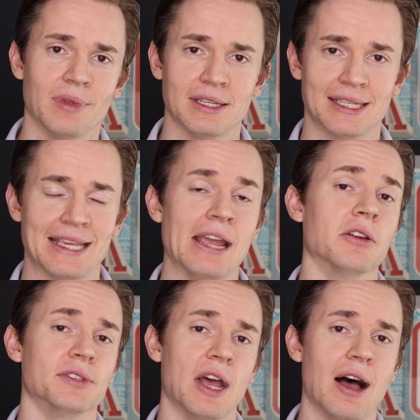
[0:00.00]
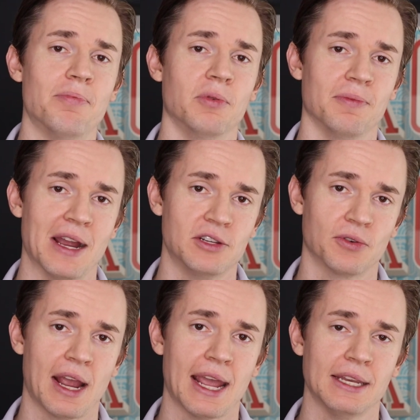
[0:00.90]
scales up with my
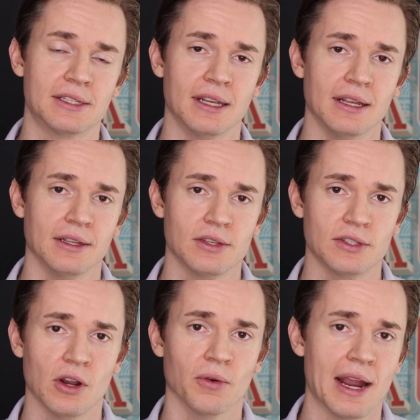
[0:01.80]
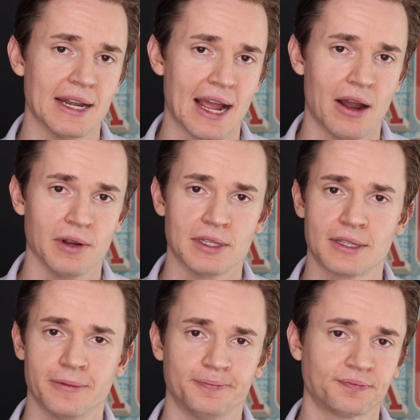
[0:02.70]
trades. So right now
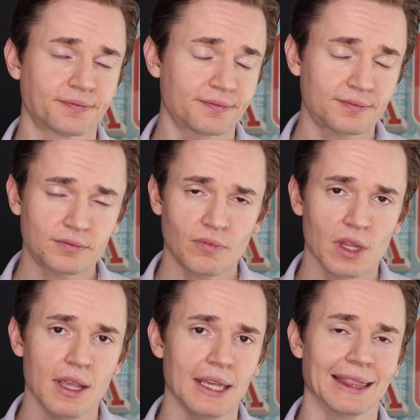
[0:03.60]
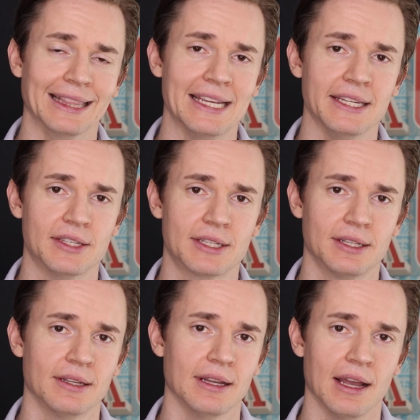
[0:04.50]
it's at
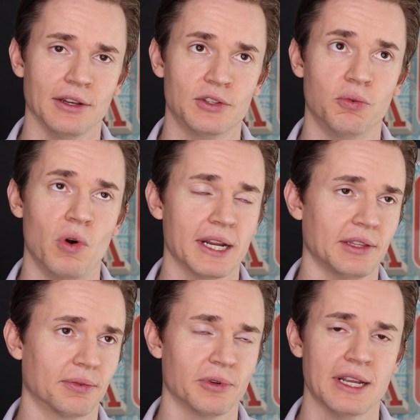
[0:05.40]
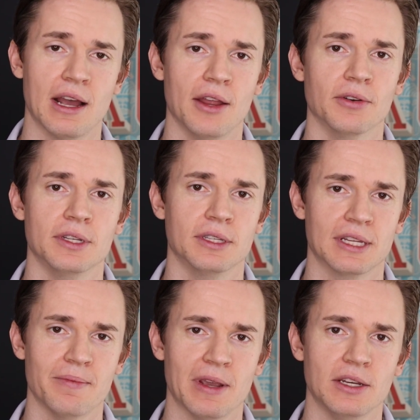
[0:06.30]
least $2,300.
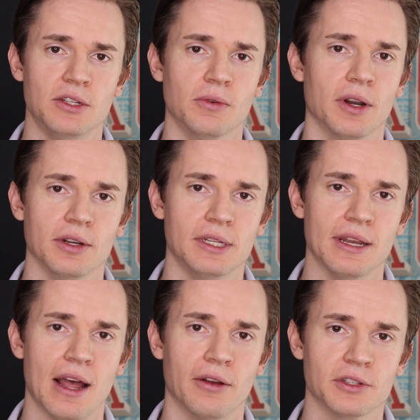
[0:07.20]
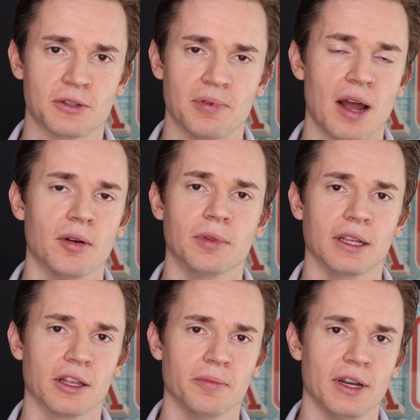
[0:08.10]
Since I made $210, it's probably
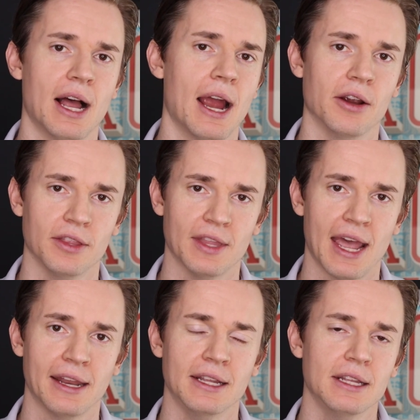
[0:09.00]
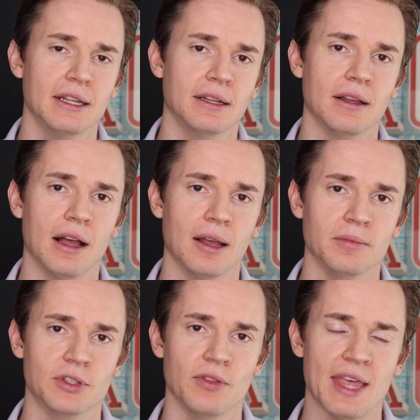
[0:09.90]
a little bit higher than that.
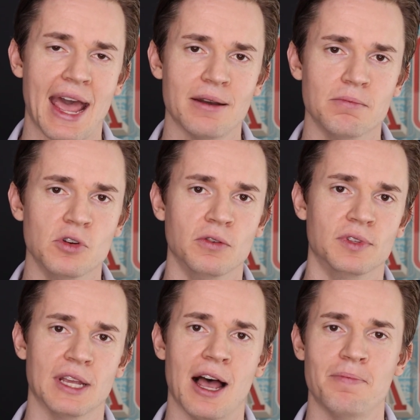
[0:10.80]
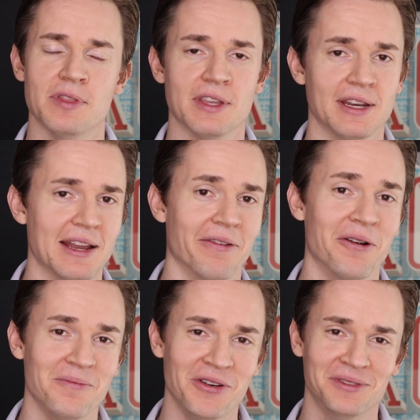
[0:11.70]
So that moves up and then it
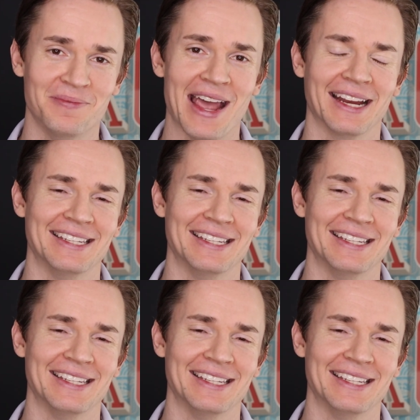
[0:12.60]
never moves back